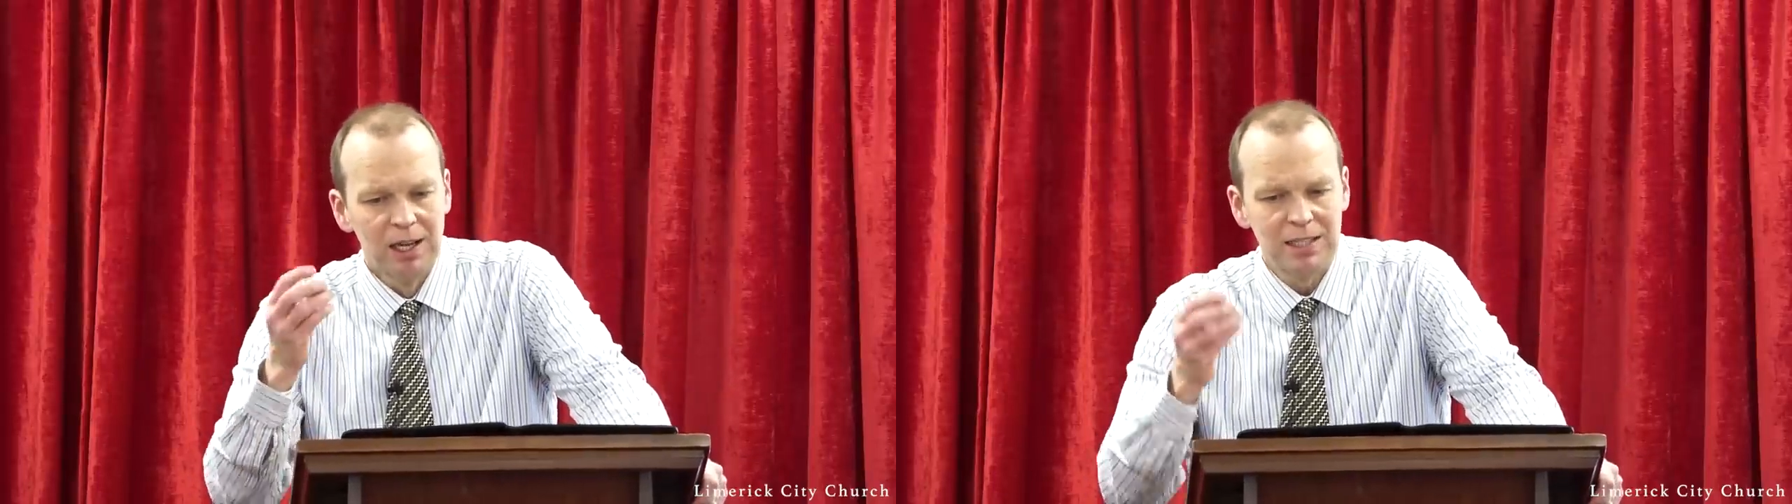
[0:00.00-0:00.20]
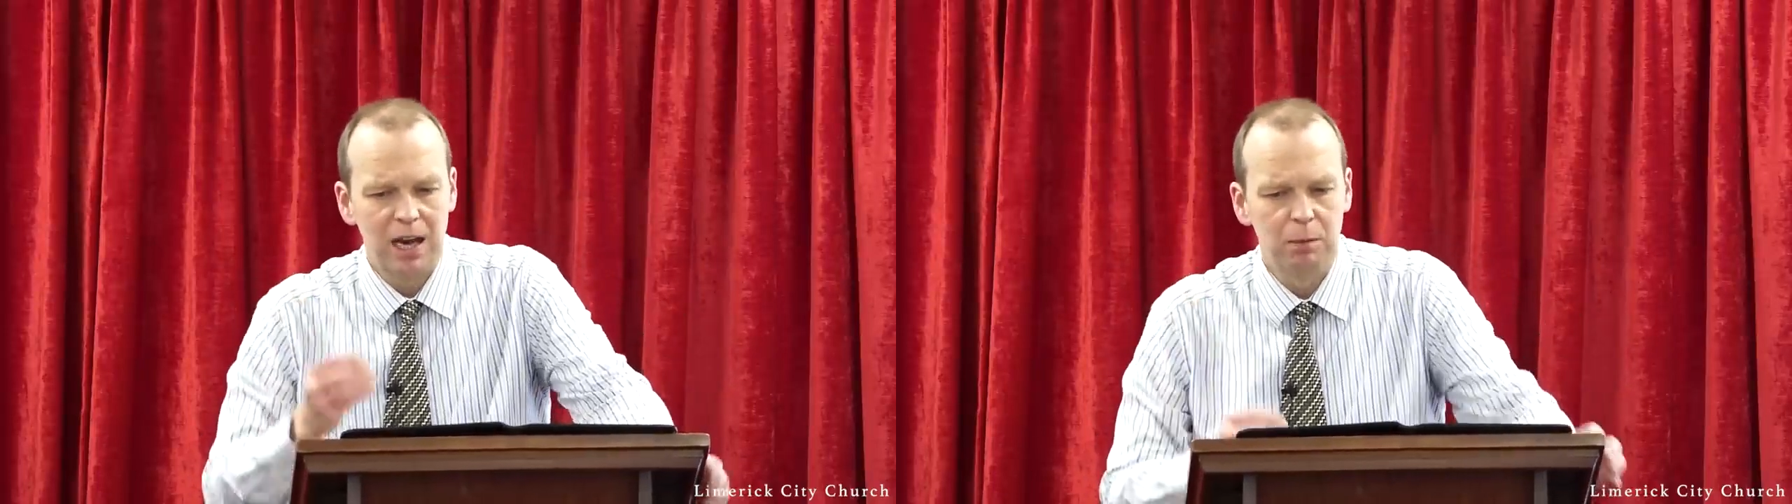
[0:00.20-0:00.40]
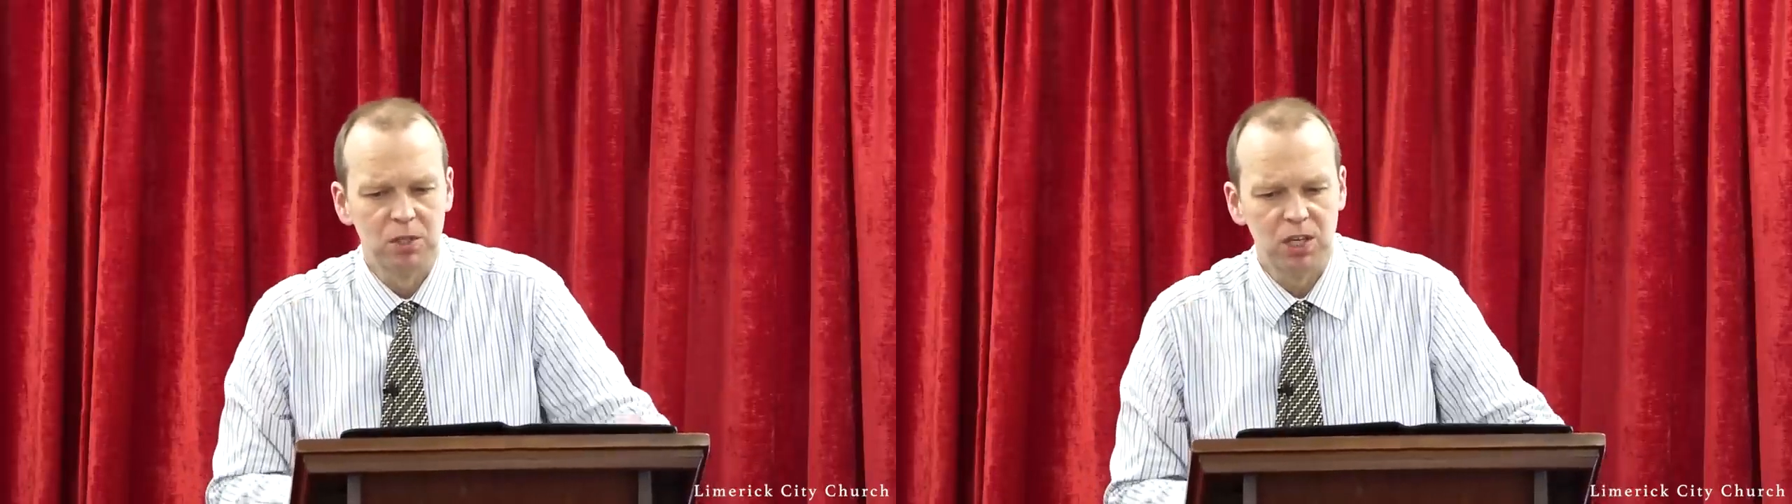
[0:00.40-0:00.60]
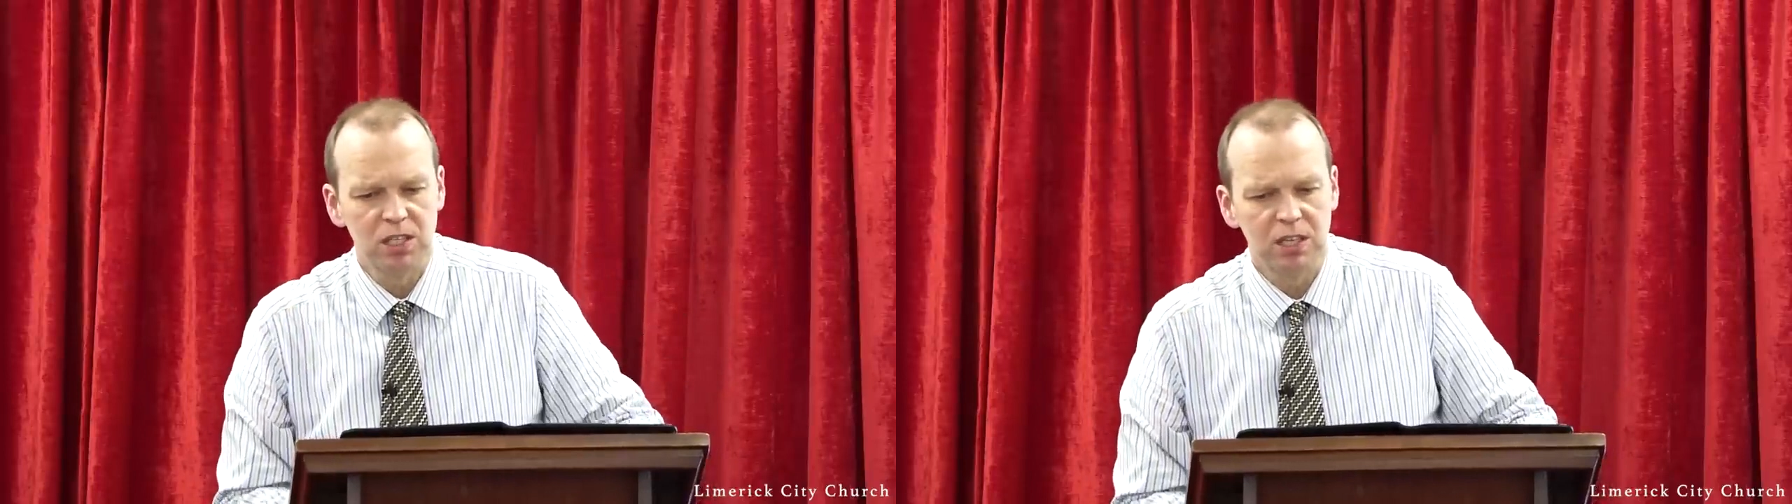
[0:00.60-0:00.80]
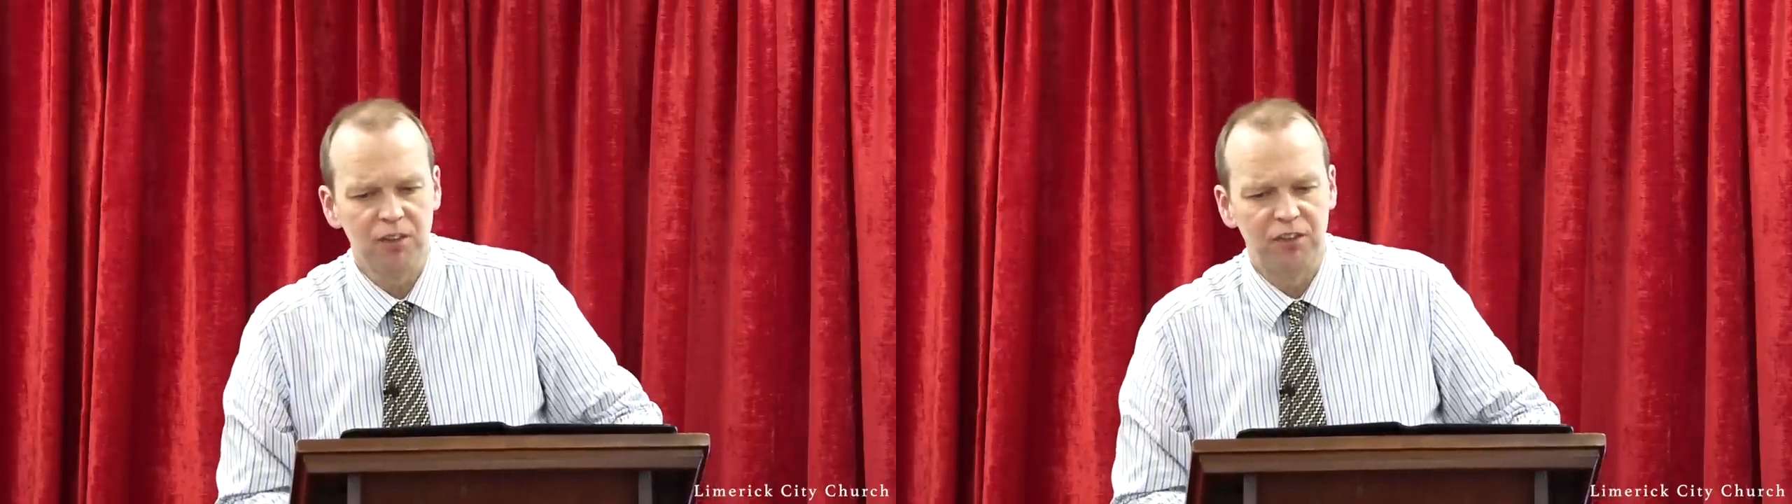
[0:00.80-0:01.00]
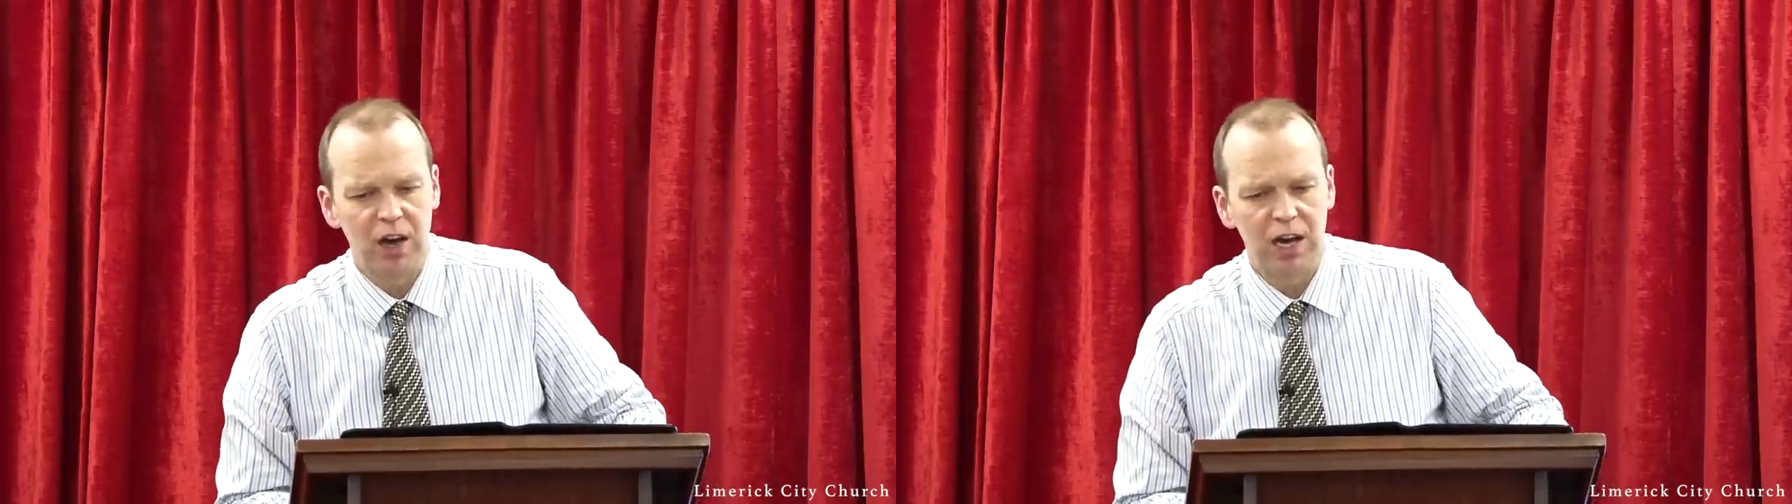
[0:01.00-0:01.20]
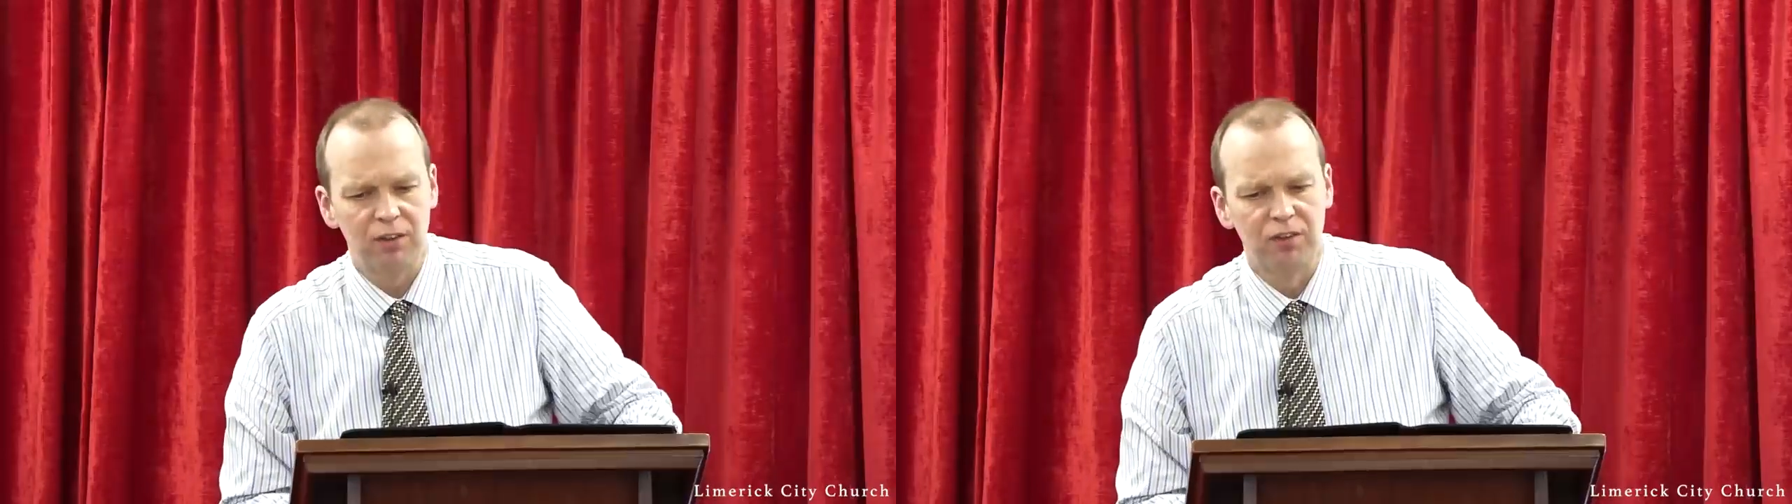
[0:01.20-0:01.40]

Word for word: Psalm 65,